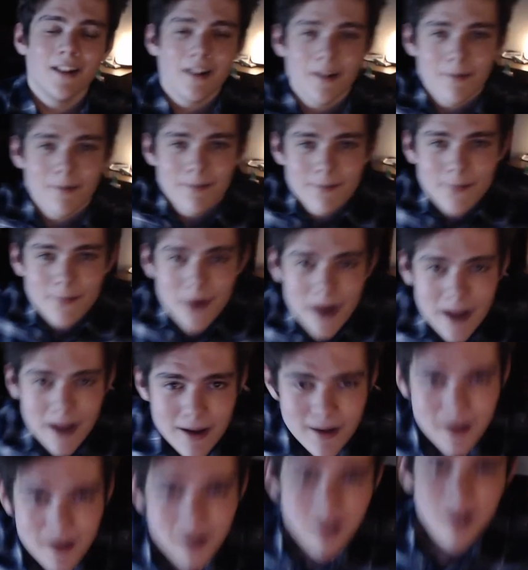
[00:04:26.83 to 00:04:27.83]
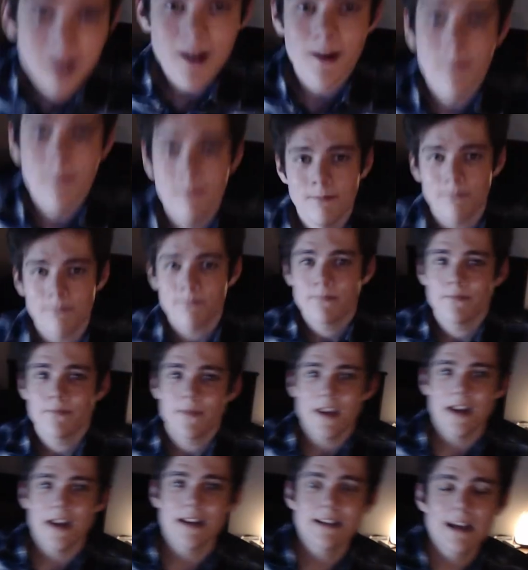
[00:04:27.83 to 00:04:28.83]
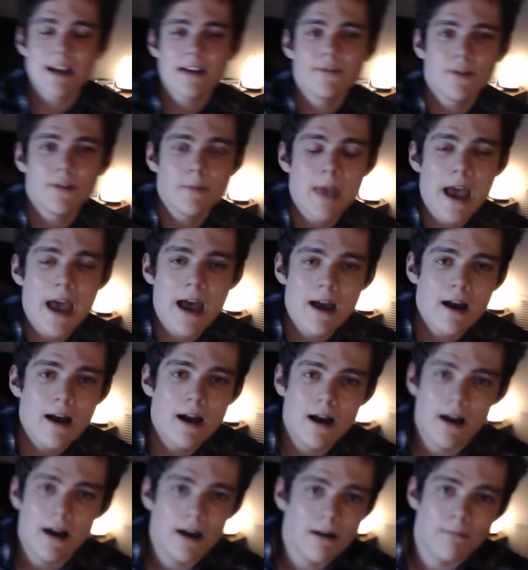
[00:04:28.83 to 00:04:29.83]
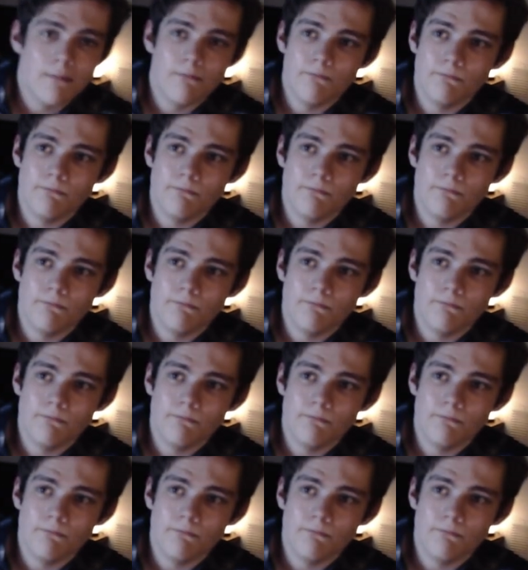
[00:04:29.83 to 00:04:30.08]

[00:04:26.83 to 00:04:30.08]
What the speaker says: But aside from that, I'm